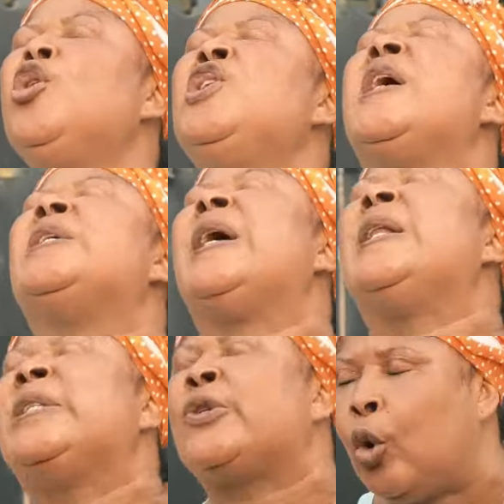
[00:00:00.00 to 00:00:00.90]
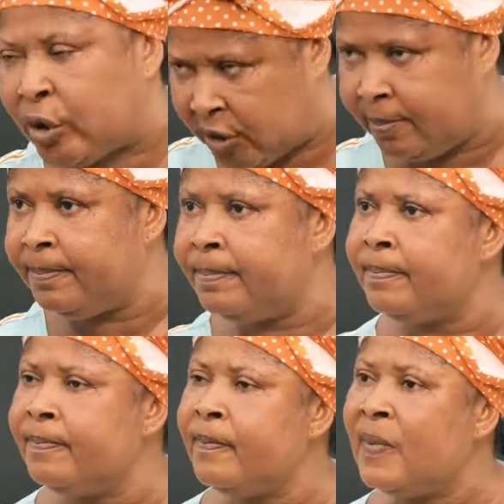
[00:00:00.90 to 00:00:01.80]
not need an escort.
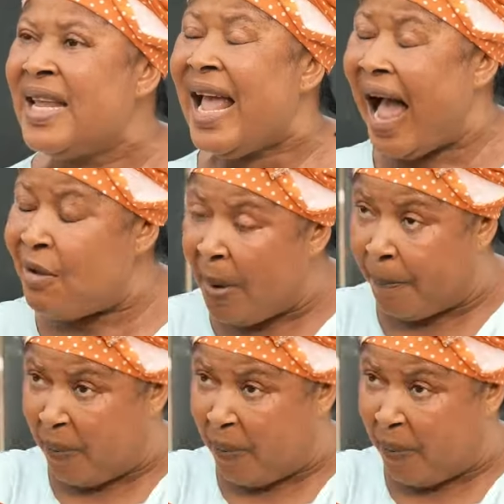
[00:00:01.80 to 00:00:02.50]
Are you a